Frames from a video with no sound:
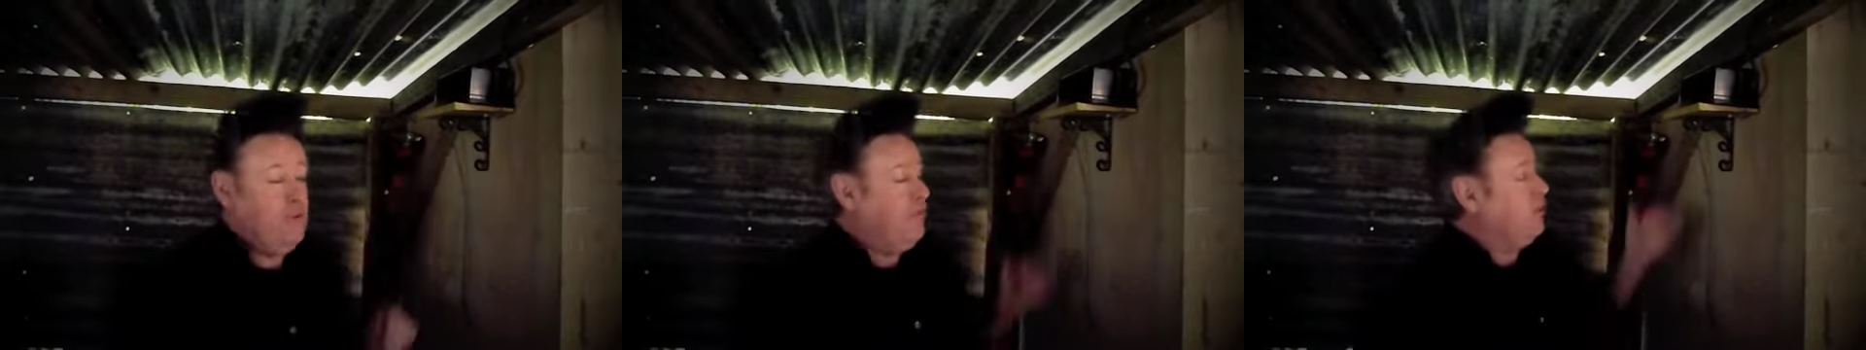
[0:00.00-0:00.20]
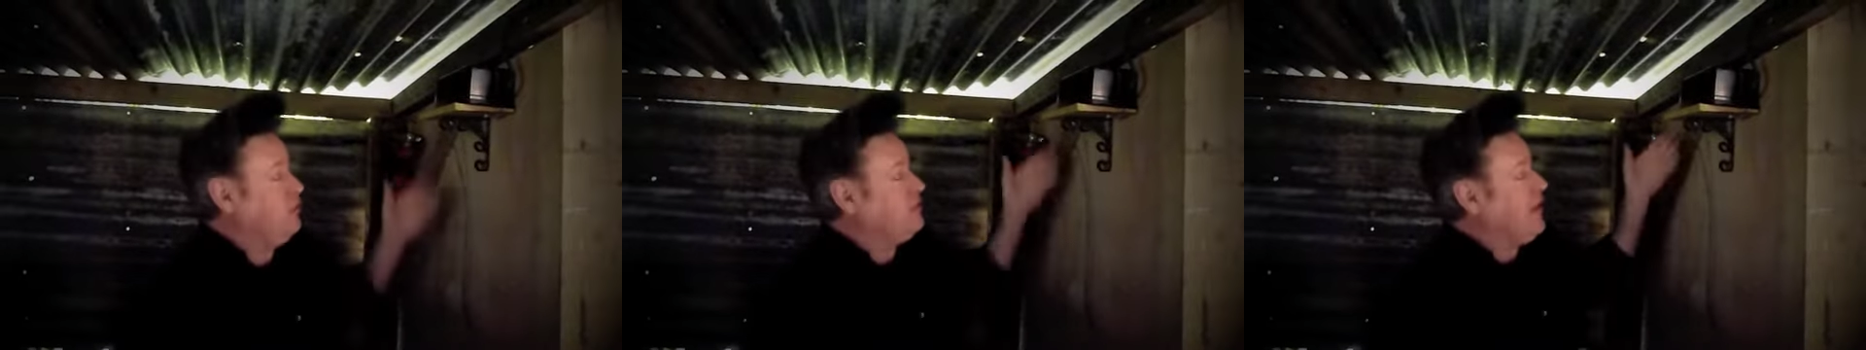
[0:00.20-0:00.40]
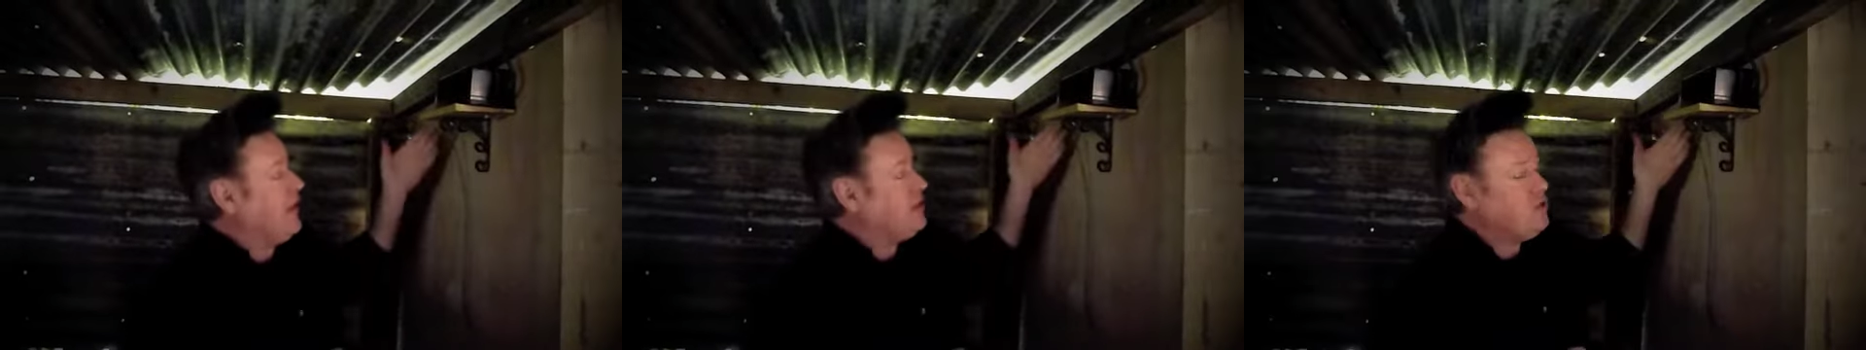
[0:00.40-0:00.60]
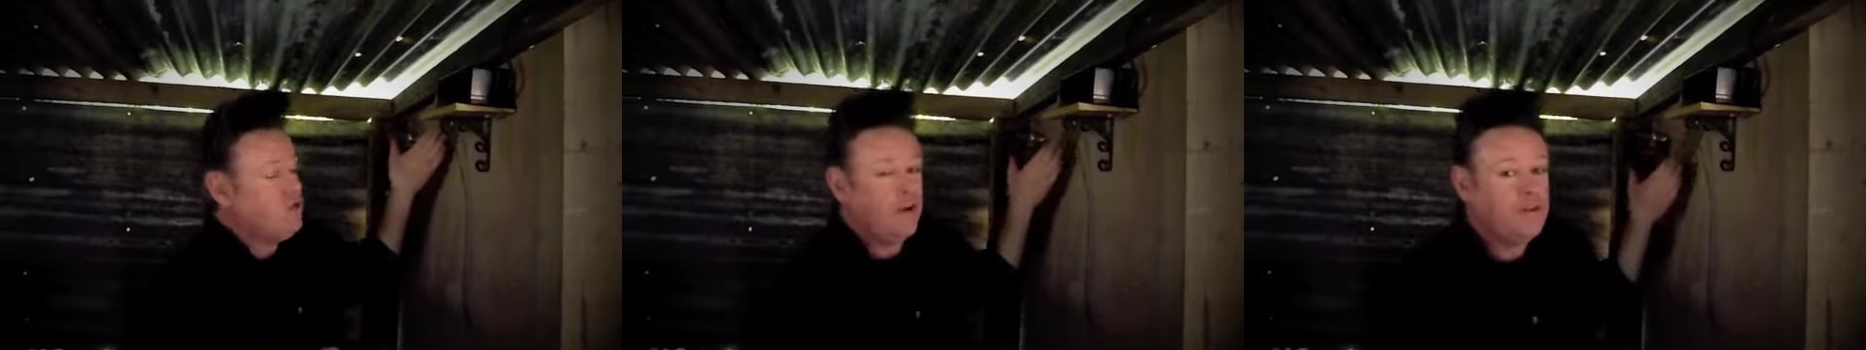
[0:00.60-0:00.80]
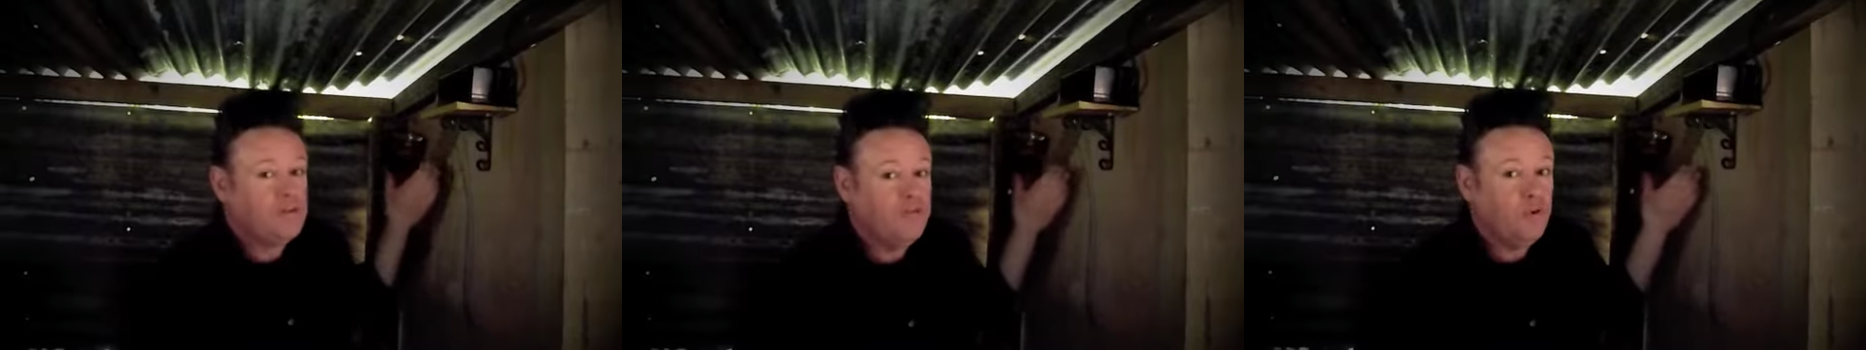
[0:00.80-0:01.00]
volts gets
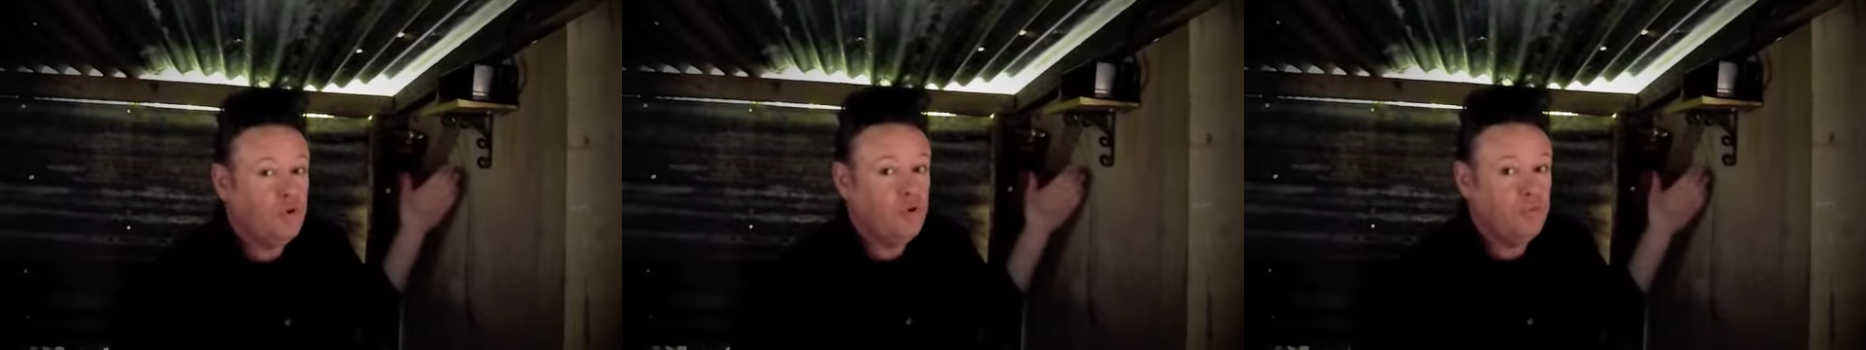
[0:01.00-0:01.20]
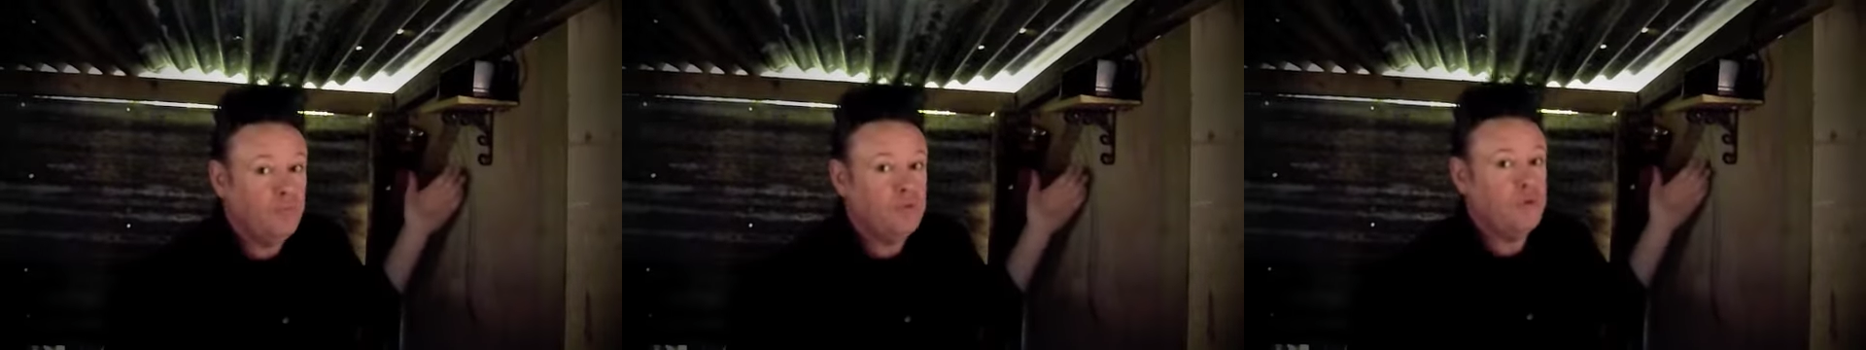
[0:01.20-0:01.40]
transformed